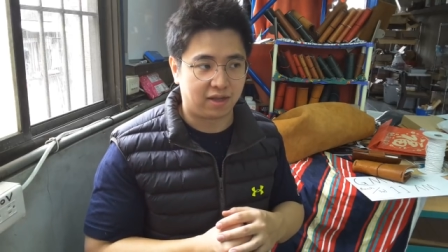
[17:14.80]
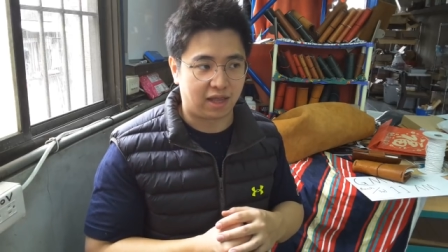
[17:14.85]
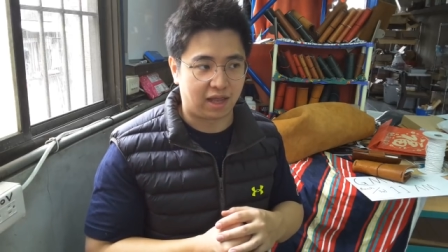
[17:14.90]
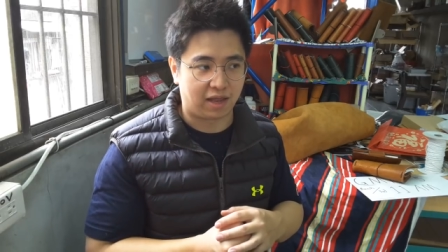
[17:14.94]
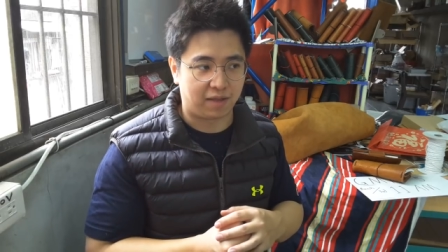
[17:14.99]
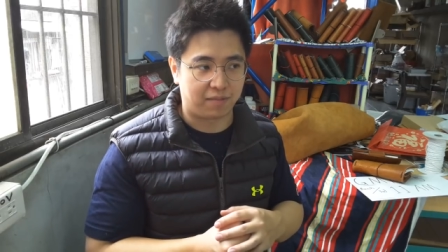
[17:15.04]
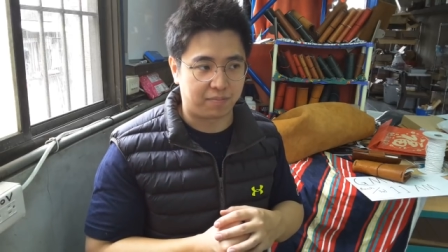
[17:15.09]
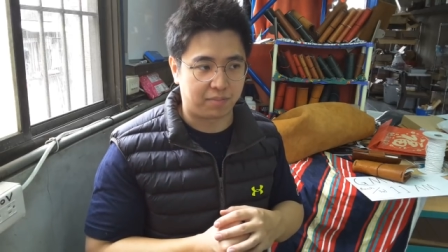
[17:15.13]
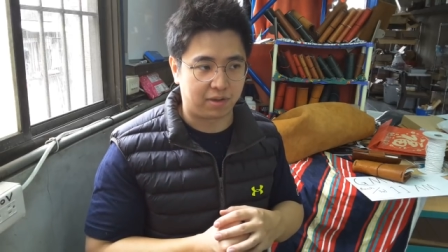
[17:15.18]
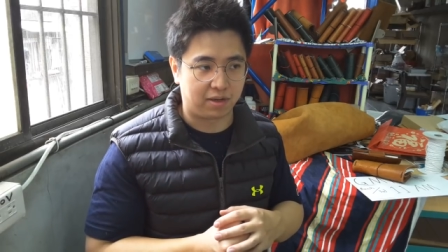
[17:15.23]

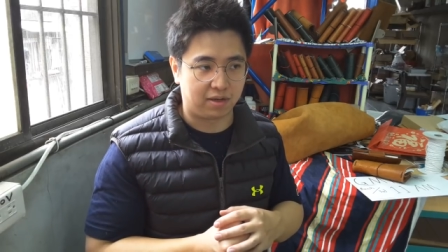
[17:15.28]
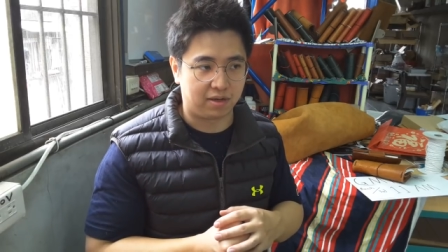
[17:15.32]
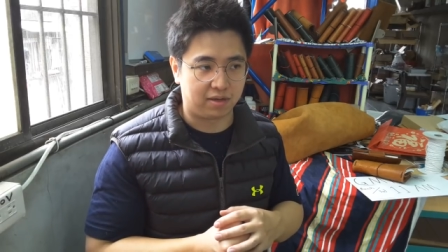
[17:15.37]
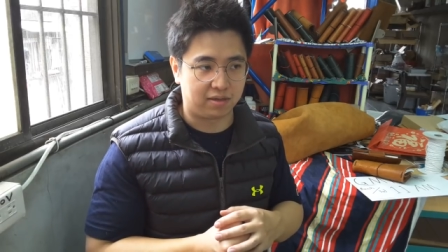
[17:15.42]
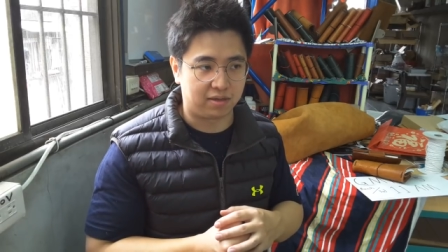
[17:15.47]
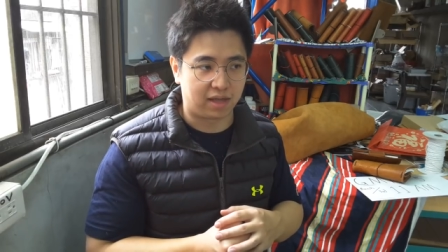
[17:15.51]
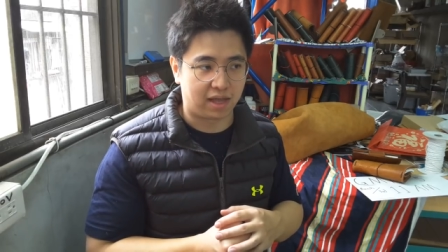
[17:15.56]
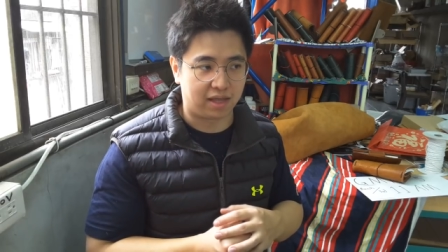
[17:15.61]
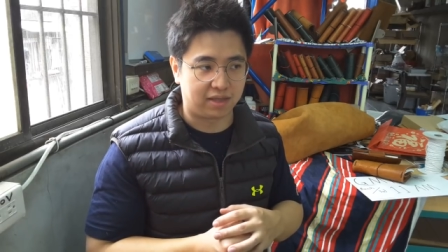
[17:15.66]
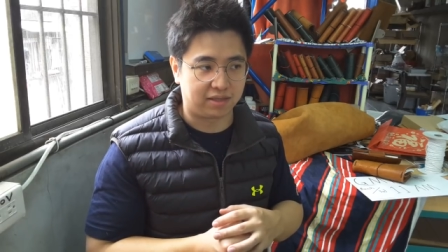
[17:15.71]
and
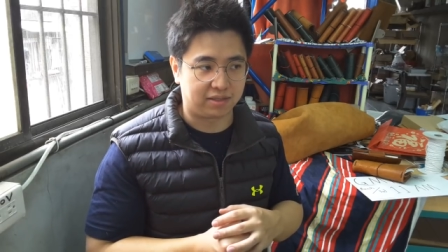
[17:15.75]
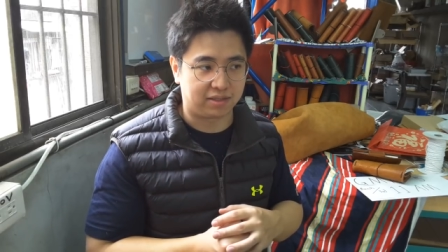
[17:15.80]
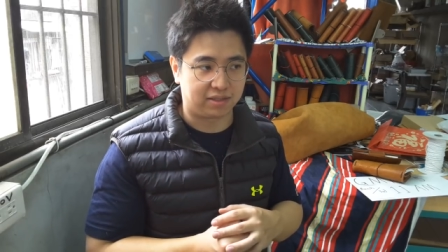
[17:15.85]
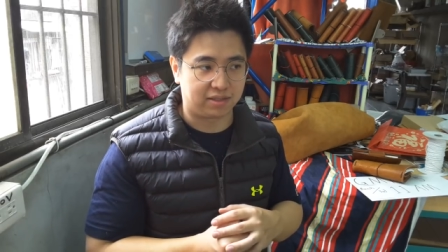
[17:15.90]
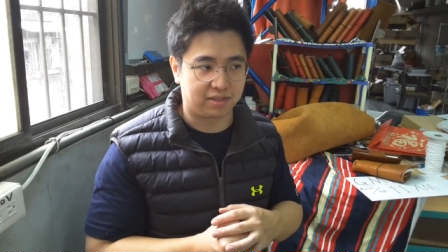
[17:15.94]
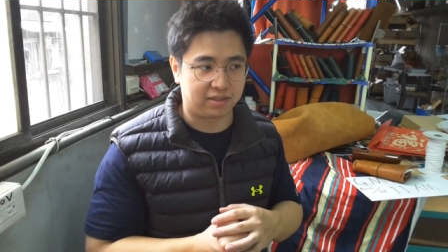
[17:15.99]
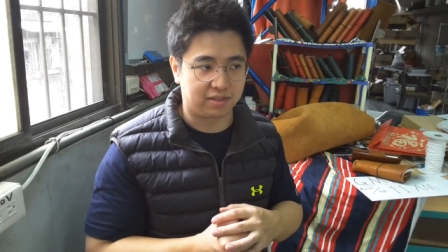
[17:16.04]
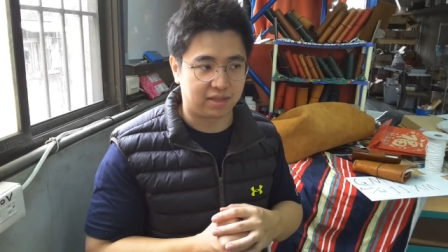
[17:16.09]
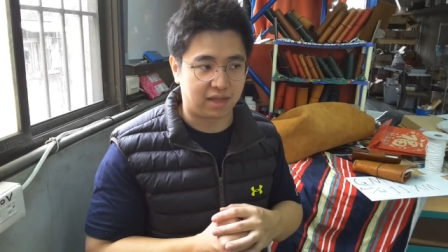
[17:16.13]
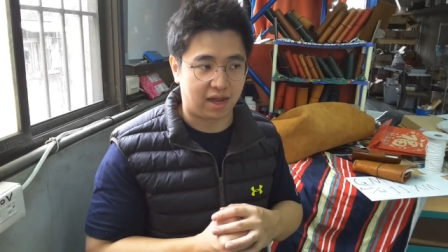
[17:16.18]
but
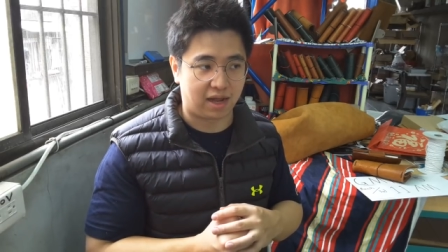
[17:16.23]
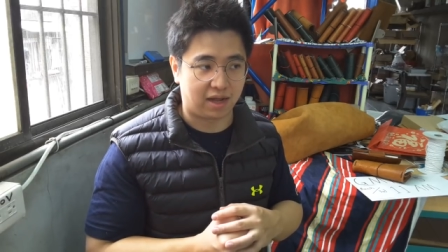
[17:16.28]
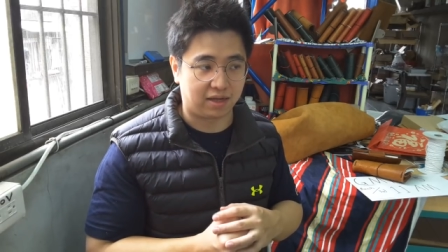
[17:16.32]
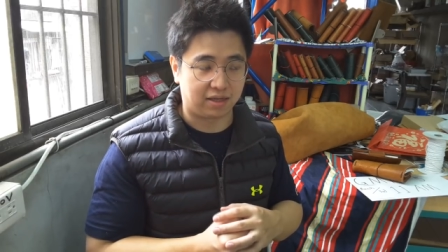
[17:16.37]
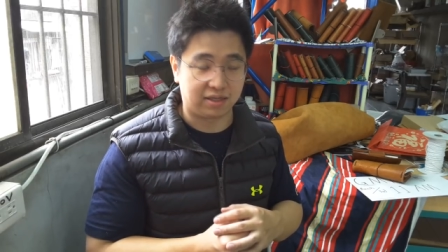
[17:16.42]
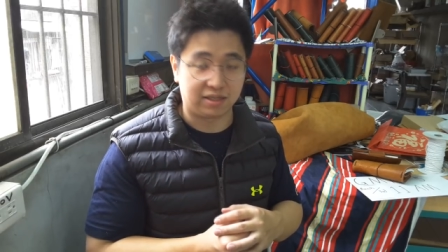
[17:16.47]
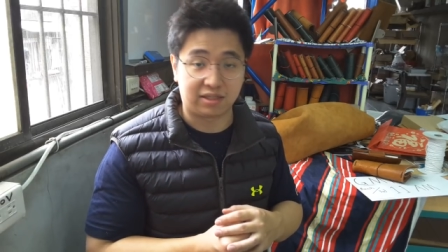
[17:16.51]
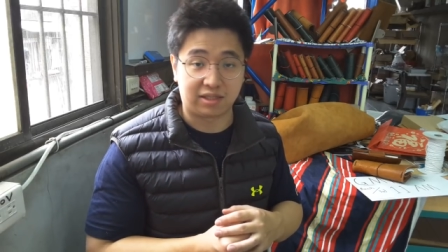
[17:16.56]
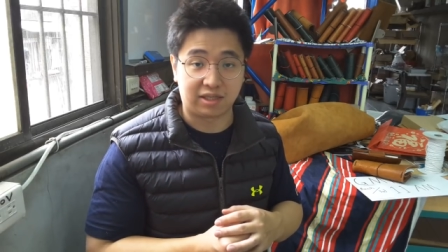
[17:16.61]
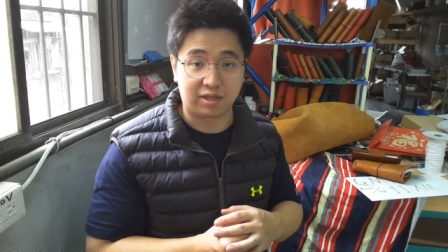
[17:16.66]
that's
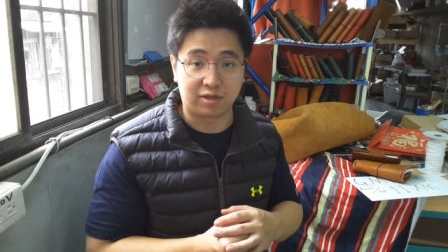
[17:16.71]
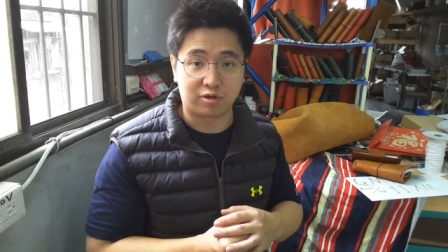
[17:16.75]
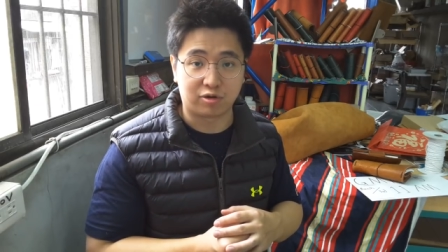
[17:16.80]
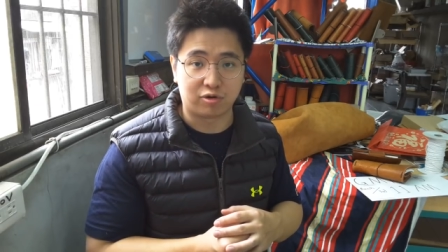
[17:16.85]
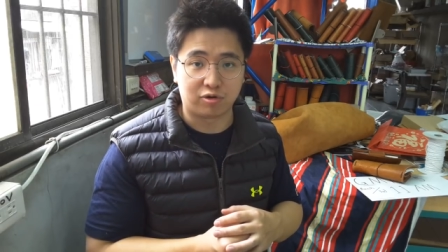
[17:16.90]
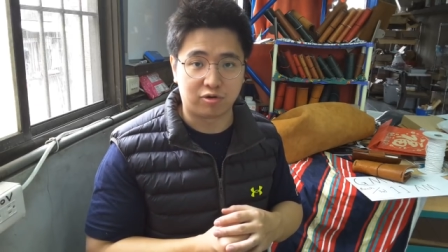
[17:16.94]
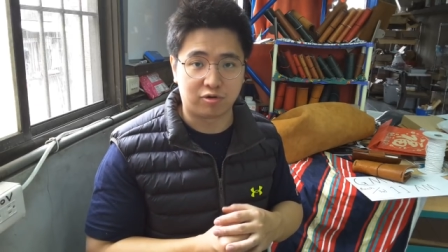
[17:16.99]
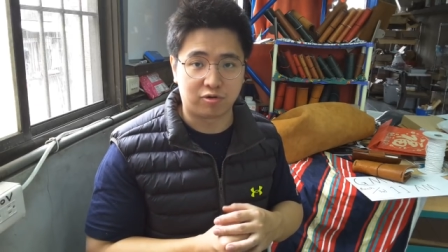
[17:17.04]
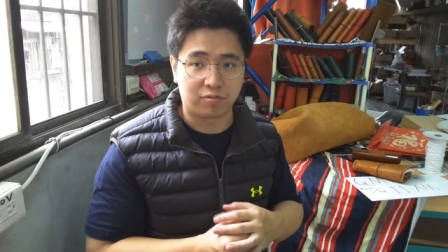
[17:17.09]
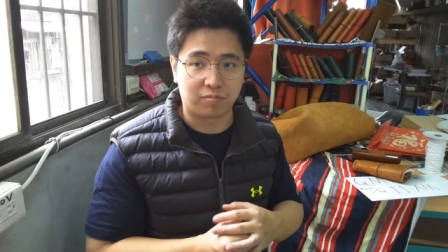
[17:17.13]
not easy
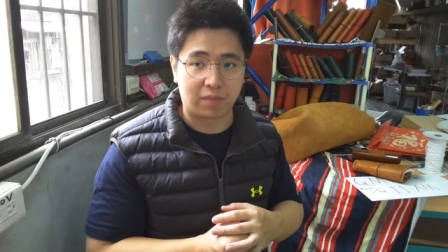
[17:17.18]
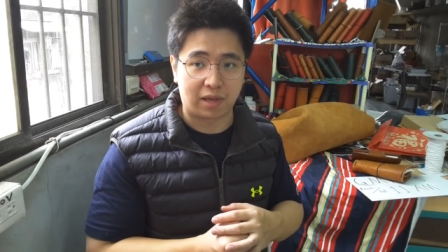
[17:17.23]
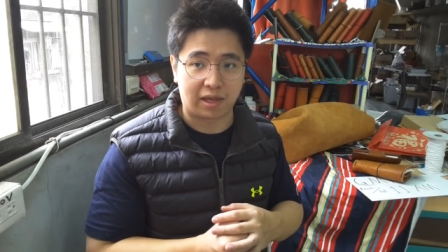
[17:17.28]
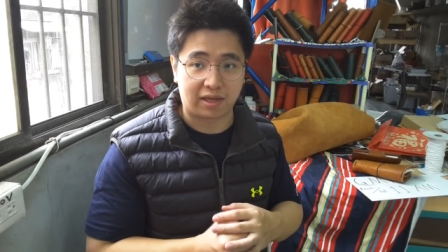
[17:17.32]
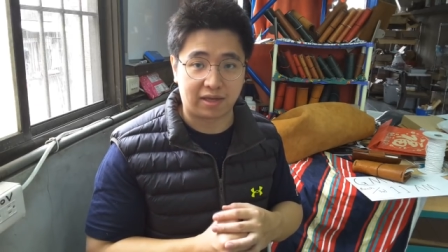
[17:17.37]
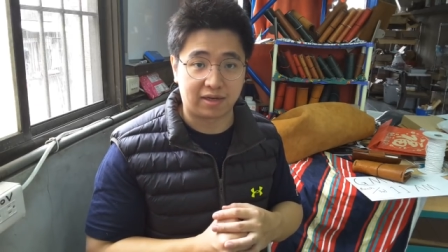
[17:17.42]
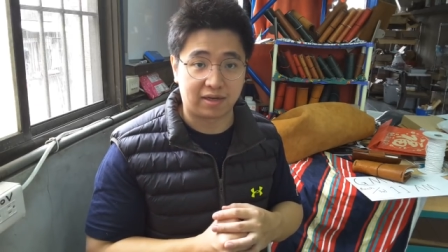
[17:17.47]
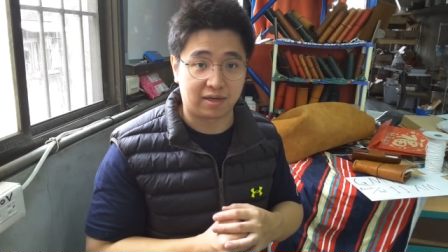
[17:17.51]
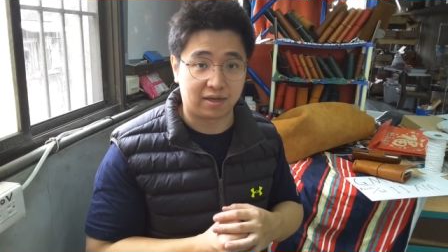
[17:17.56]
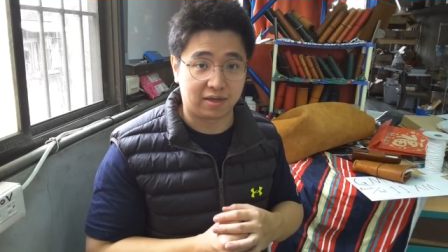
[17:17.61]
to
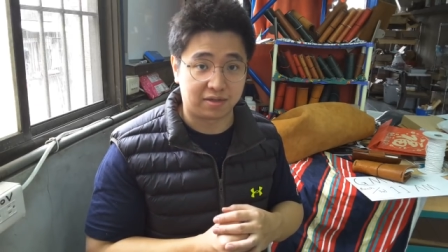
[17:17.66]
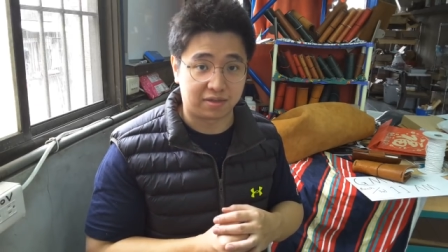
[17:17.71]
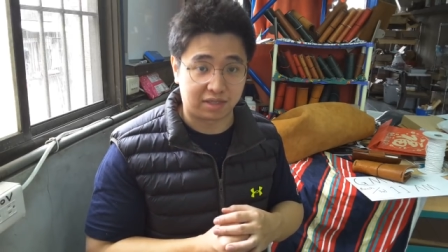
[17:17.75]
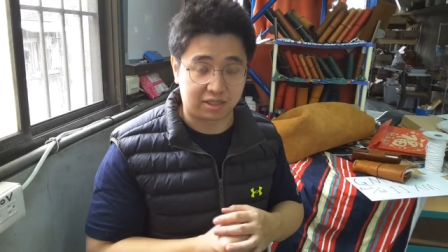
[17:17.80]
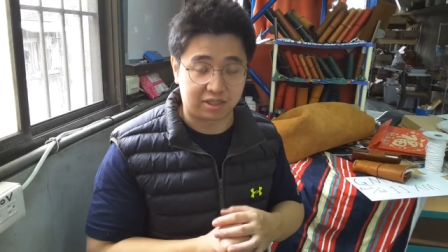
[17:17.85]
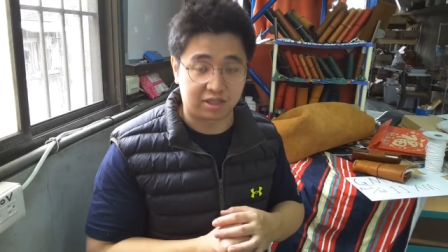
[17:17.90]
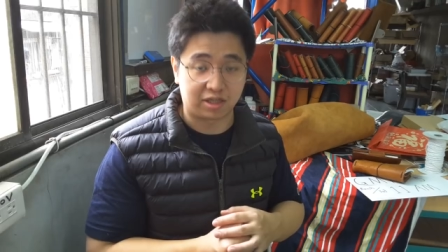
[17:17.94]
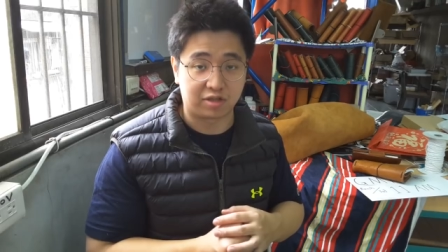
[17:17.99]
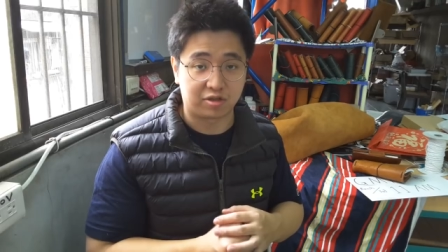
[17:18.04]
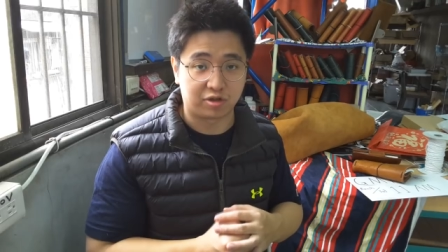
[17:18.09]
making a
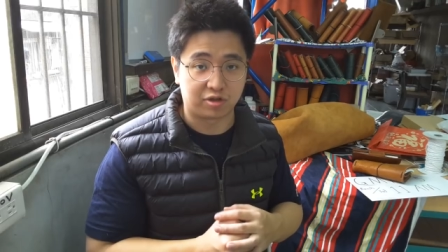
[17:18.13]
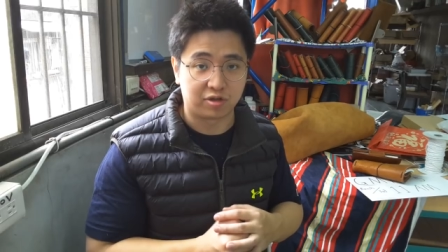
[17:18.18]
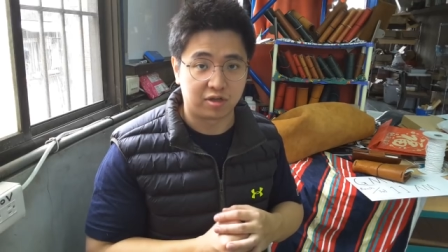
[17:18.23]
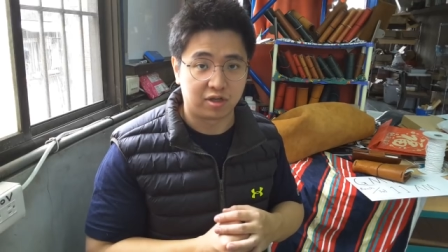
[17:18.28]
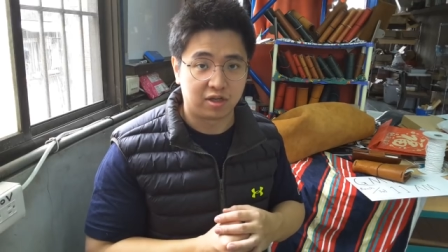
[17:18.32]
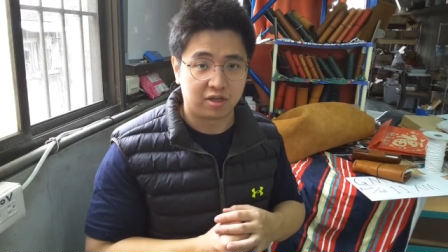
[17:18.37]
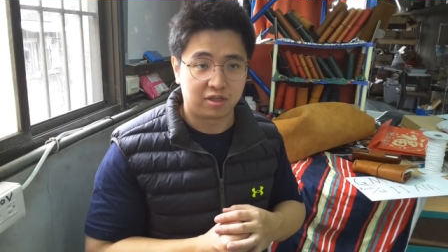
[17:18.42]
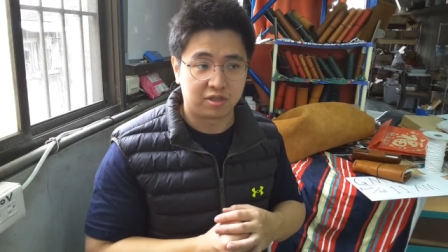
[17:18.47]
decision